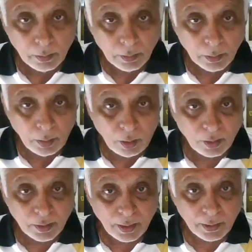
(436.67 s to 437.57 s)
The law
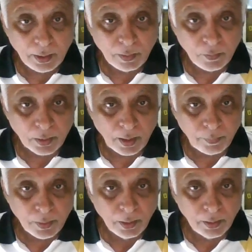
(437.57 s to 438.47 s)
says that if the
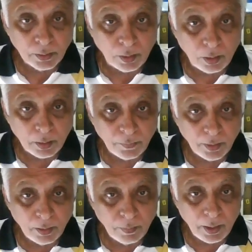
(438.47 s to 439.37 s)
captain is not
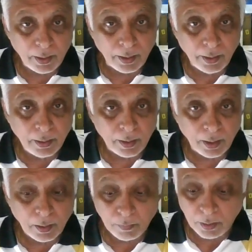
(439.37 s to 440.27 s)
available at any
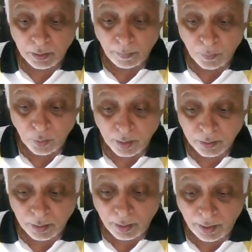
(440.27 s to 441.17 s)
time, a deputy
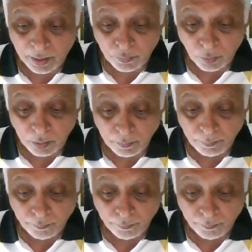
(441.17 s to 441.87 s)
shall act for him,